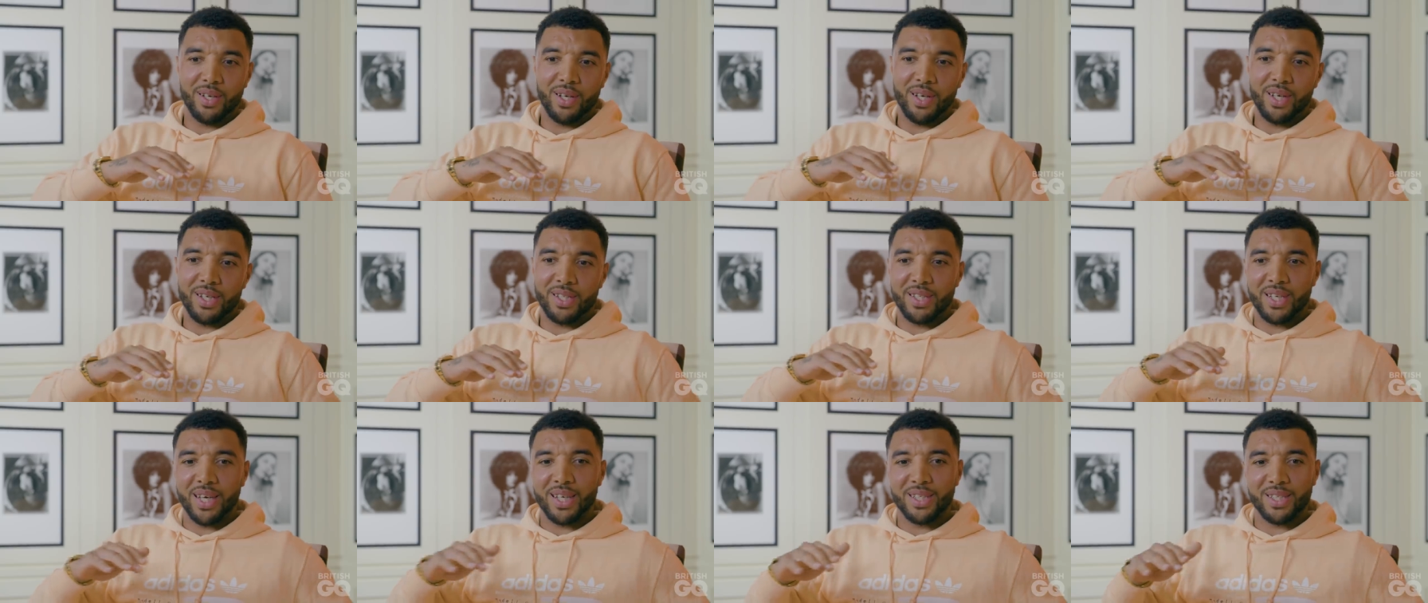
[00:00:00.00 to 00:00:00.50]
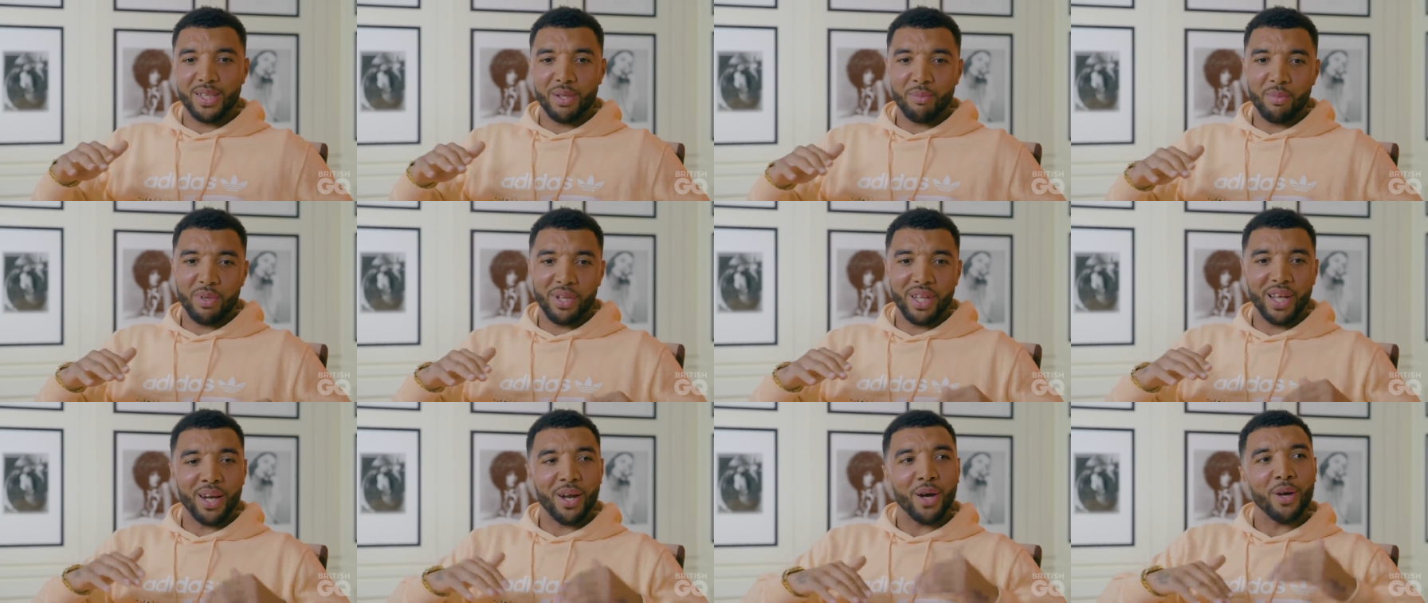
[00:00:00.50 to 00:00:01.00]
assess it,
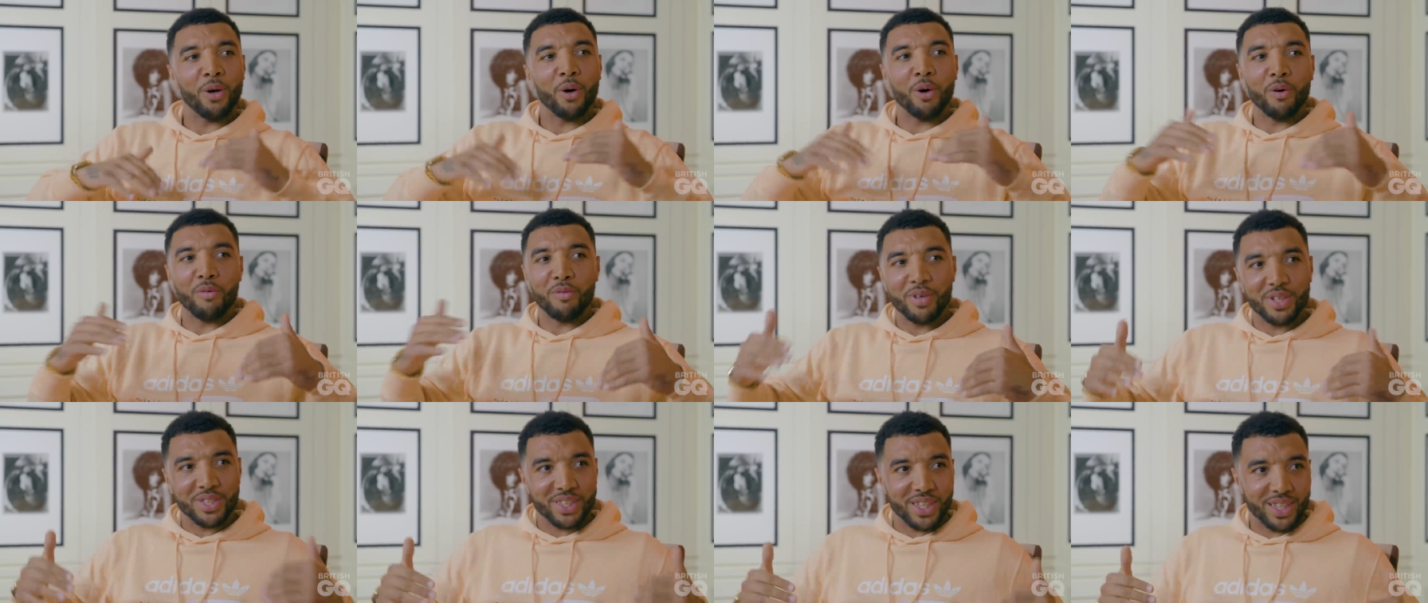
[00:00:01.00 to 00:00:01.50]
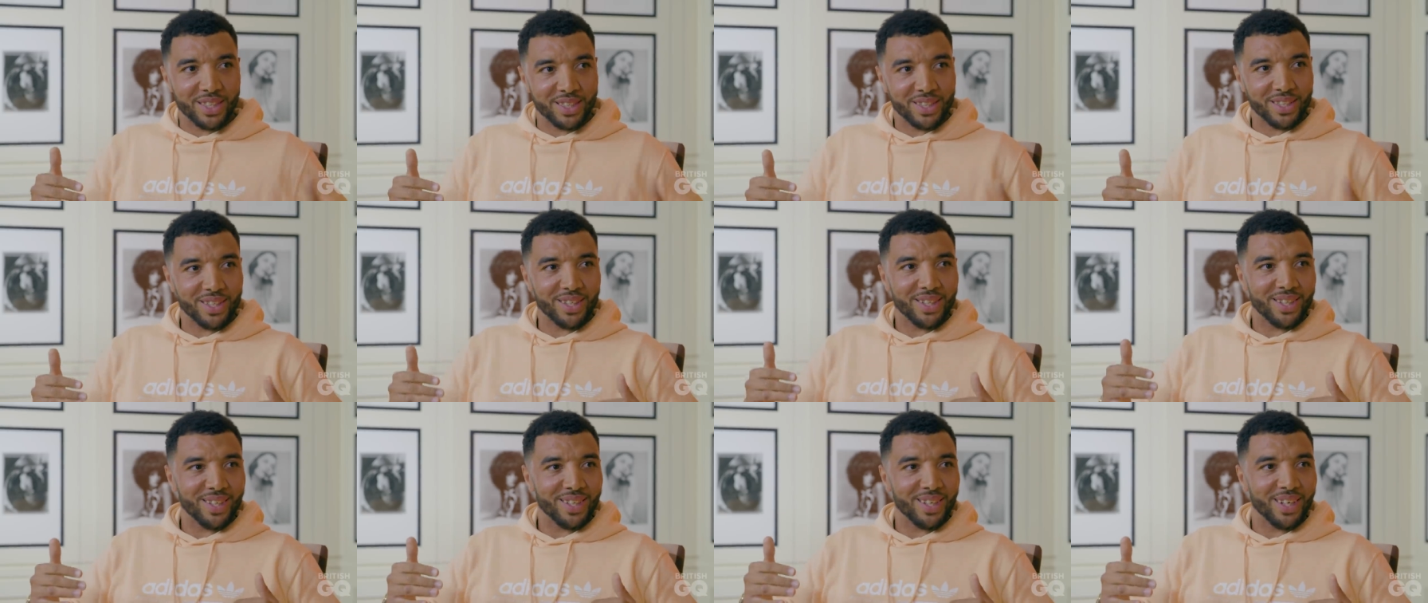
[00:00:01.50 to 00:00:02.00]
but then I over-assess
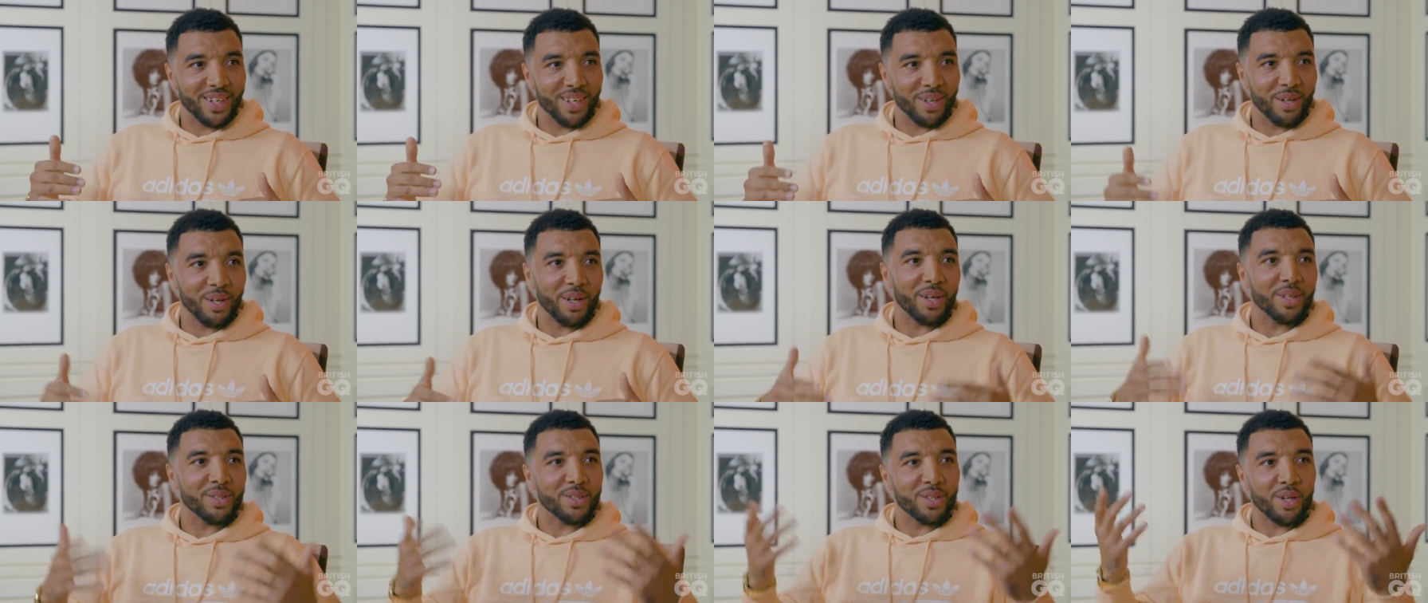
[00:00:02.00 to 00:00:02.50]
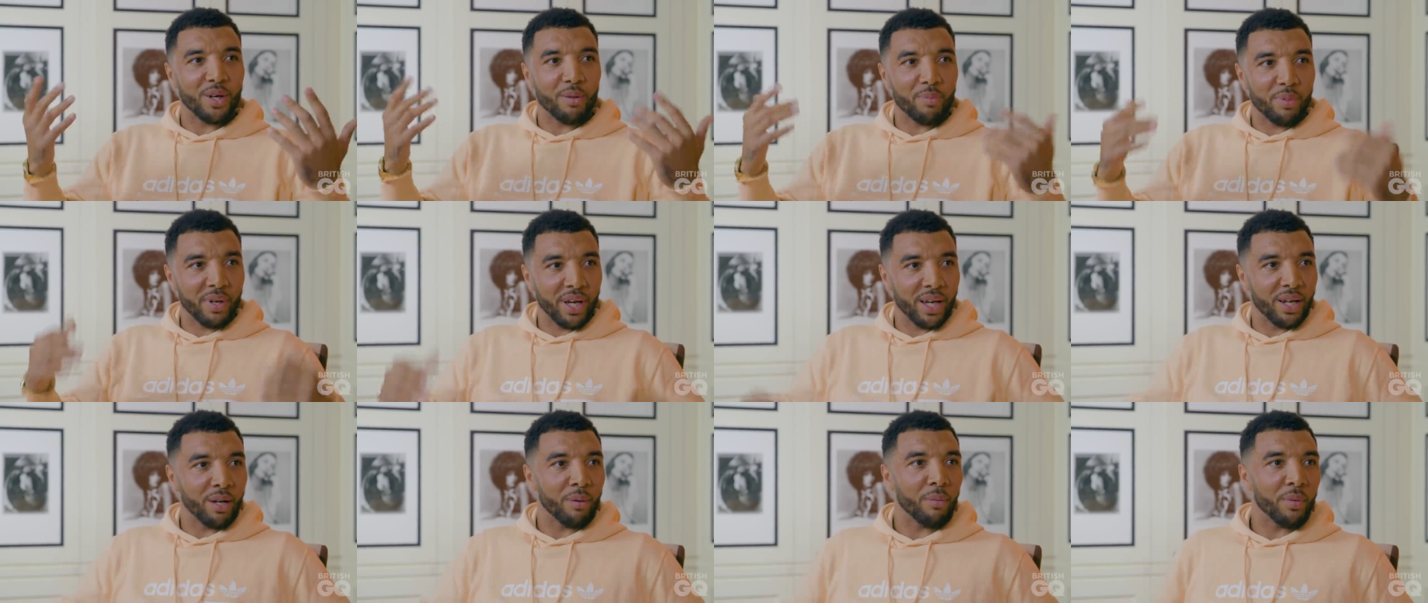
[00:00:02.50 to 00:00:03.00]
it and then I start
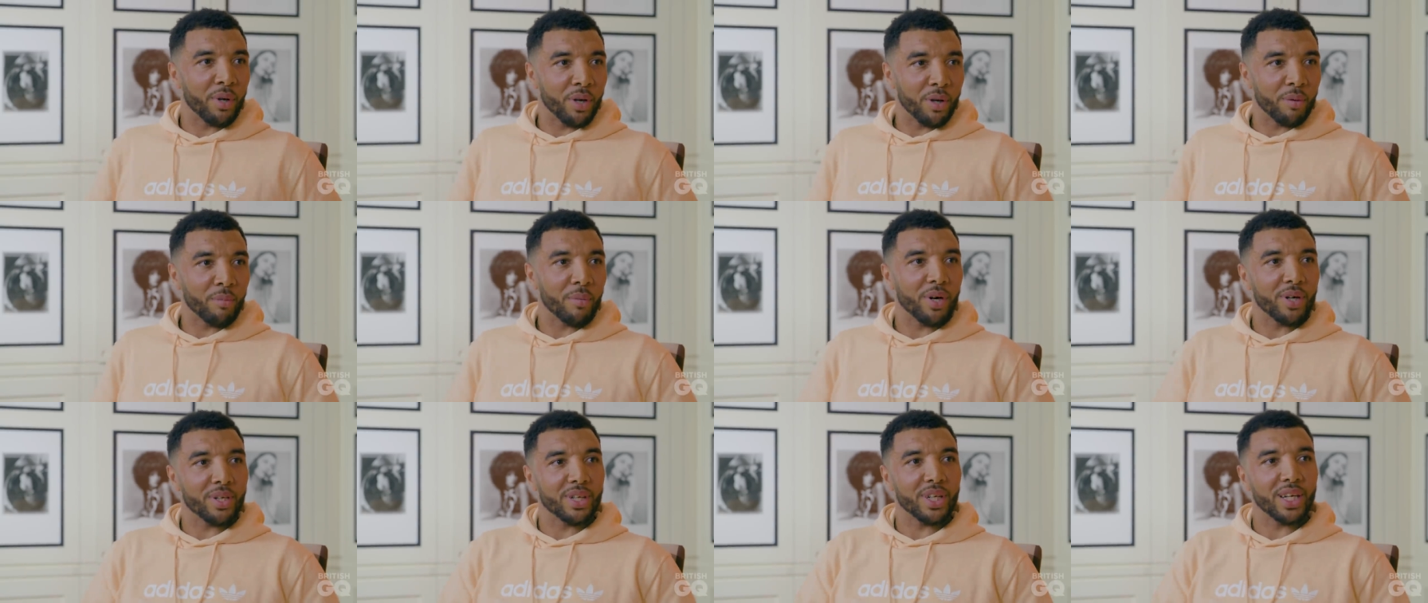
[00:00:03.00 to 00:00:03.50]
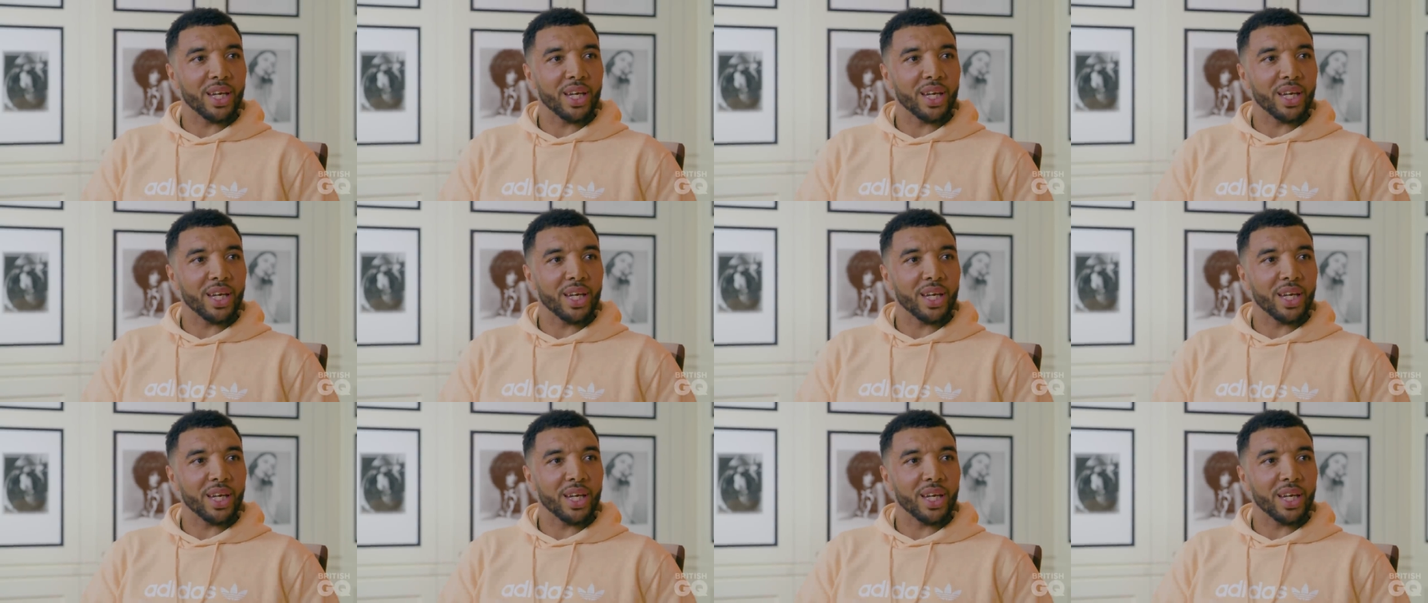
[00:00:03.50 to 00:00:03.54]
playing on my own mind